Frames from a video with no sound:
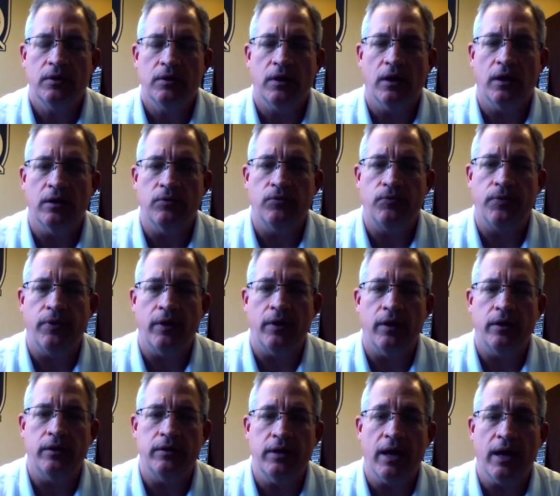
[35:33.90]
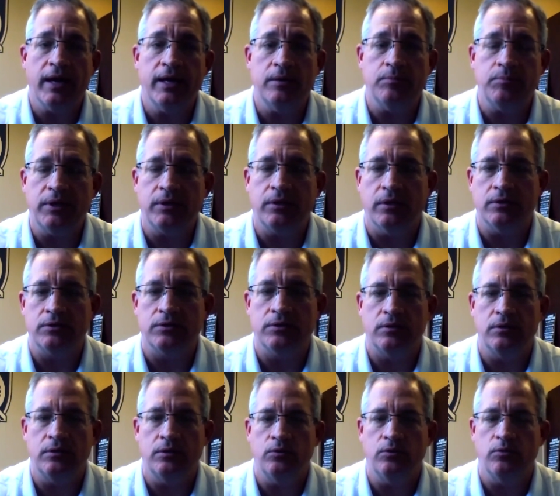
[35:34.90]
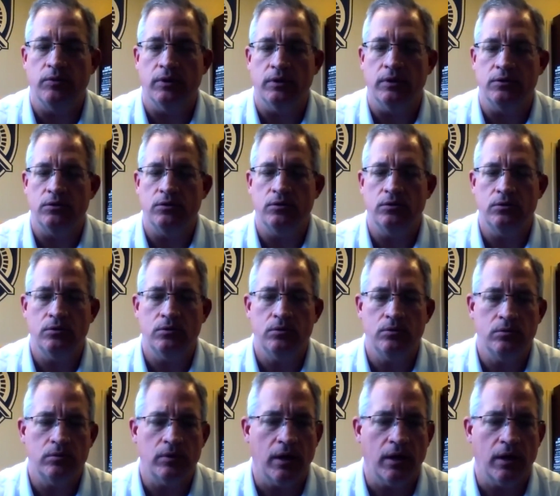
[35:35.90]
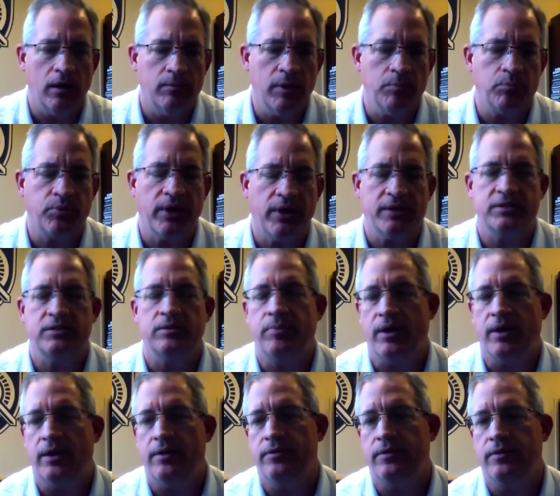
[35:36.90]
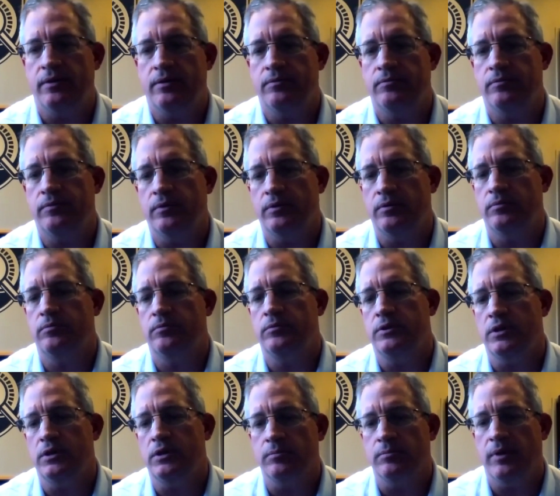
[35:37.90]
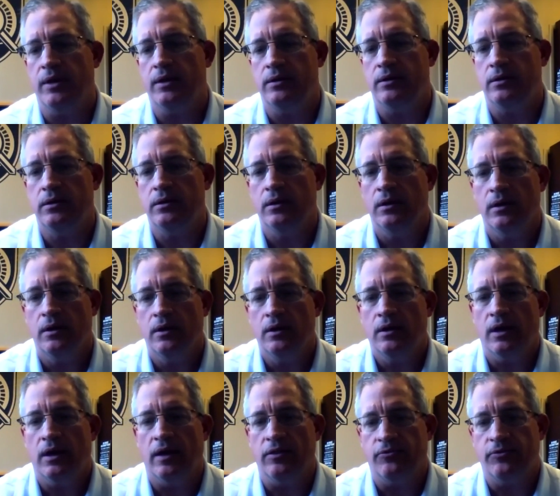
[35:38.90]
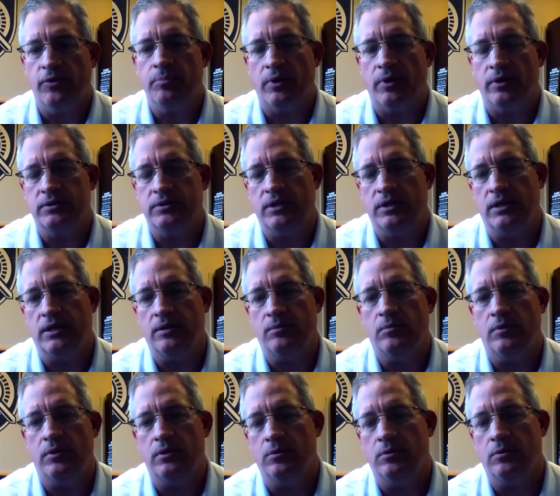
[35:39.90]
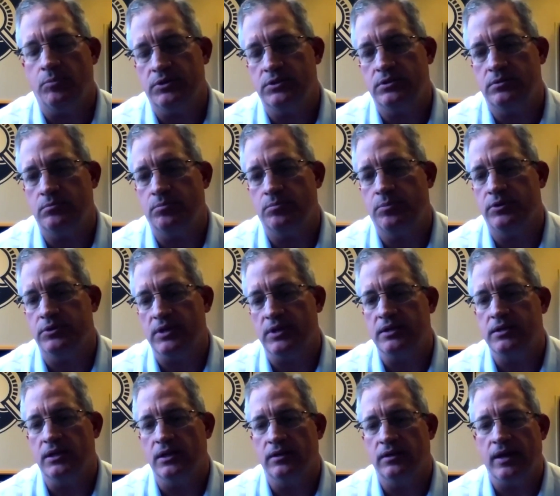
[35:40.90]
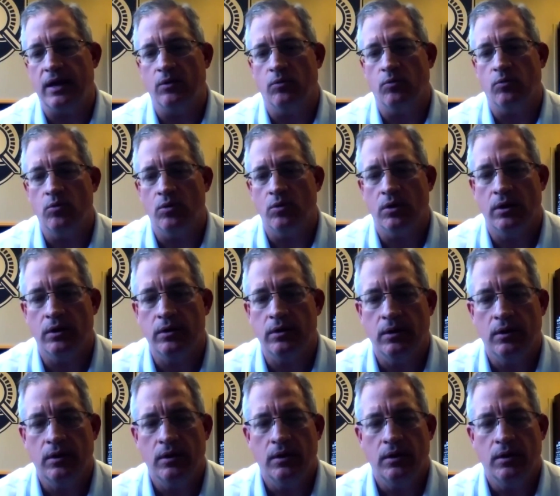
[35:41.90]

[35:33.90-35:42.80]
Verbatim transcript: of the night because you really do um, impress upon the, the, the, young men on the football team in the pre presenting of that award